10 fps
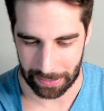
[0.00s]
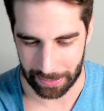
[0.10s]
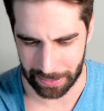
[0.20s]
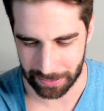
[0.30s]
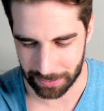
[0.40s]

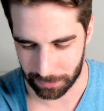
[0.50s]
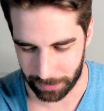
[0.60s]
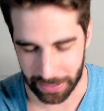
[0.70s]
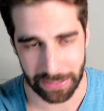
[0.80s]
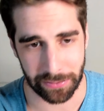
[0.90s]
And
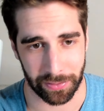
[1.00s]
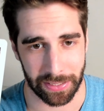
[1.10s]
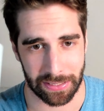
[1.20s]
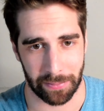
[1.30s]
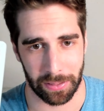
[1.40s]
because of
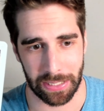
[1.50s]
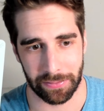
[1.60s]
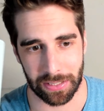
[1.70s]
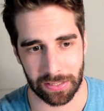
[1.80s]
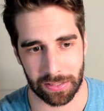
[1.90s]
this, I believe
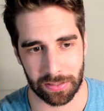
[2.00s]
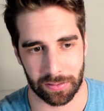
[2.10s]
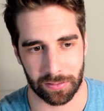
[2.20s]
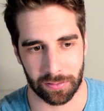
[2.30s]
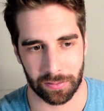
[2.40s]

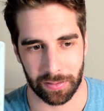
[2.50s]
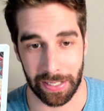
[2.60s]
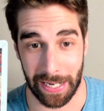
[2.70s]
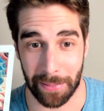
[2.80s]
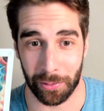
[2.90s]
it's
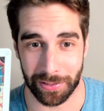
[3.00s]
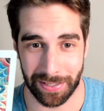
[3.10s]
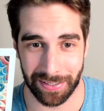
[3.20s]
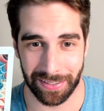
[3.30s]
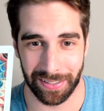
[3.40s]

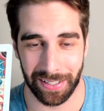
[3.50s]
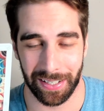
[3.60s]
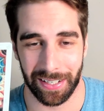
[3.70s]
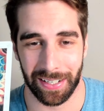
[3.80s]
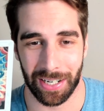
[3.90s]
enabled
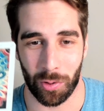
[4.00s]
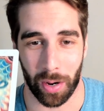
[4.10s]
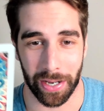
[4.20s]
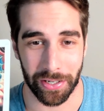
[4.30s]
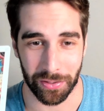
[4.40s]

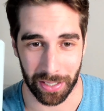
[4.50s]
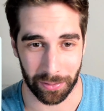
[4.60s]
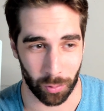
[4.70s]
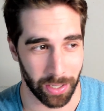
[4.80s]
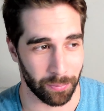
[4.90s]
quite, in,
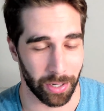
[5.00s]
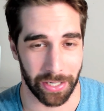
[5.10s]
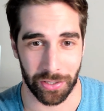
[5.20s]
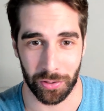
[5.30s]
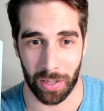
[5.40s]
quite a
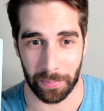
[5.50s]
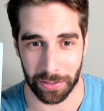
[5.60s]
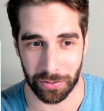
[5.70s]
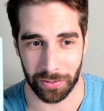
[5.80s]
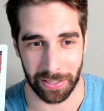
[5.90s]
brand new
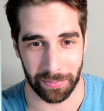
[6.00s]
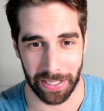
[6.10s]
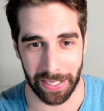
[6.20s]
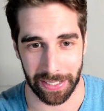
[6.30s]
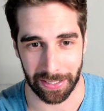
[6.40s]
opportunity
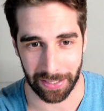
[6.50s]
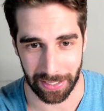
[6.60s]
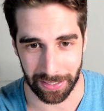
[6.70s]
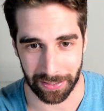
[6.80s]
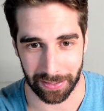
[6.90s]
beginning
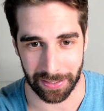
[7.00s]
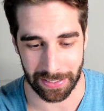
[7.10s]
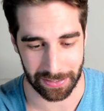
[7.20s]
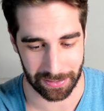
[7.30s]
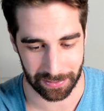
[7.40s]
in
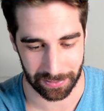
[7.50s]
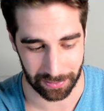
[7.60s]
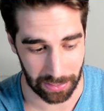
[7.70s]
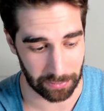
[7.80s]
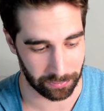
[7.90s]
this
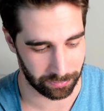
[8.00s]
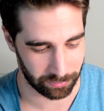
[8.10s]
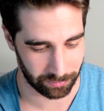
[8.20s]
love